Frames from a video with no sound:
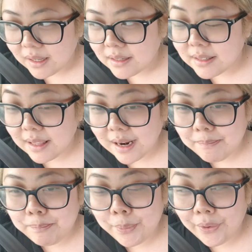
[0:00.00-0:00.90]
so then I
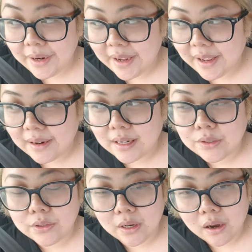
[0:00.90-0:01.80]
bought it and I
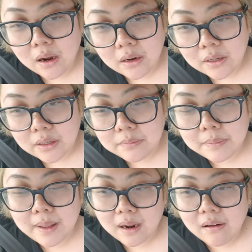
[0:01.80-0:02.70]
took it home I'm
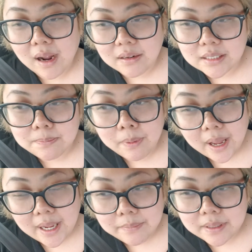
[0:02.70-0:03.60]
like alright I'll just
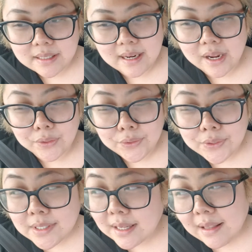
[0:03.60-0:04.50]
buy it because then I could
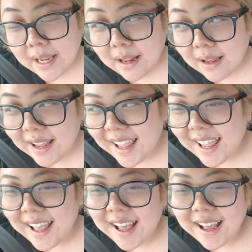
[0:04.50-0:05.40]
use it later
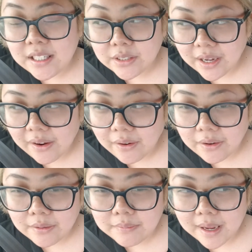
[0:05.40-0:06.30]
I took it
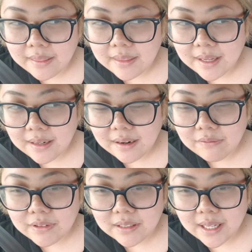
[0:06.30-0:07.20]
home and then I
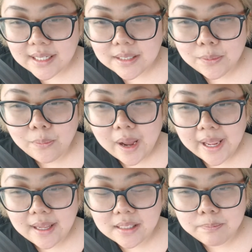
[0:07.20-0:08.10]
realized the
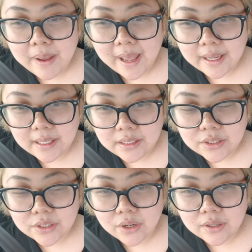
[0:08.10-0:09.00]
way it's
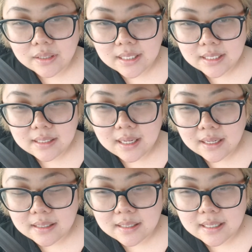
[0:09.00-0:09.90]
packaged. So this is like
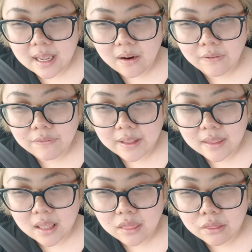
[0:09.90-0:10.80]
a set of I
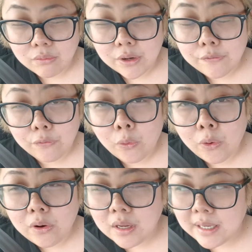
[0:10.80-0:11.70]
think three or
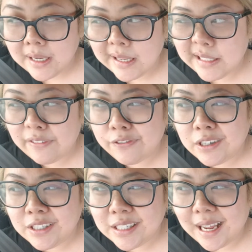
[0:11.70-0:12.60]
four
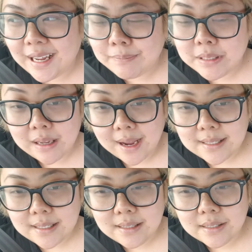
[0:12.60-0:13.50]
different um,
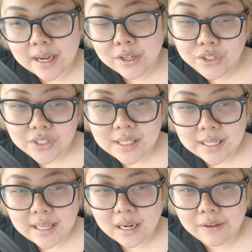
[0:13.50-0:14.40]
sizes so I can use it
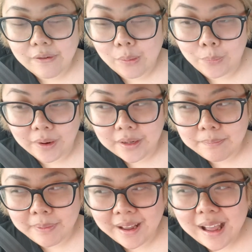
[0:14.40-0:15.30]
again if I
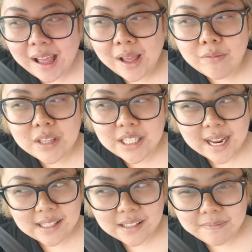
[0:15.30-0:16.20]
want but the
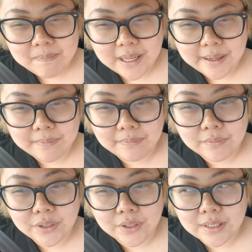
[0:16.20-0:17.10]
chances of me
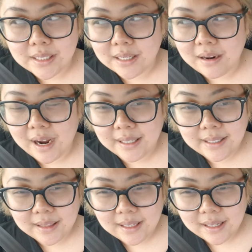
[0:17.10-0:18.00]
using an
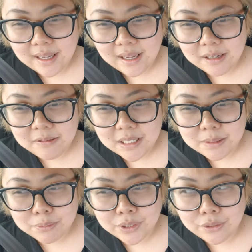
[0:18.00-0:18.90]
eyelet thing again
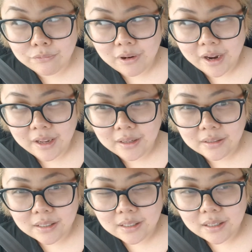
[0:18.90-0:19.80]
is pretty rare
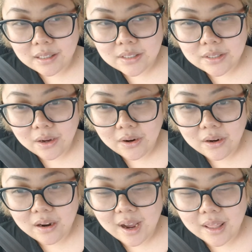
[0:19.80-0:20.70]
so
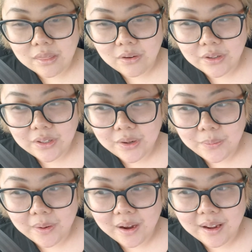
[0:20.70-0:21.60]
I thought you know
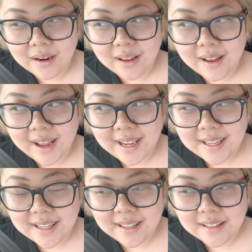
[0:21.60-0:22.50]
what
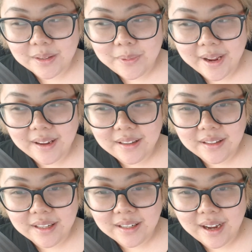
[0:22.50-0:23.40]
I the way I,
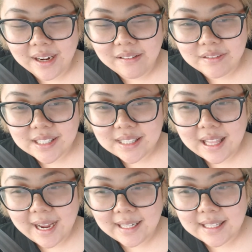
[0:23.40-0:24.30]
you can kind of
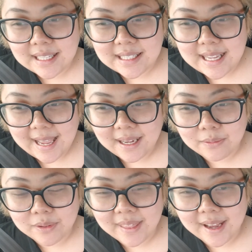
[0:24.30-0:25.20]
slide things
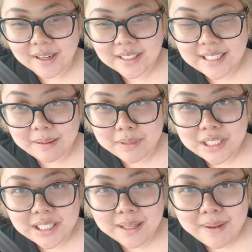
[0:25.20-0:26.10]
out without
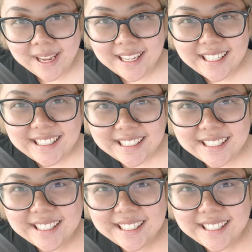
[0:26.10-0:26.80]
damaging the package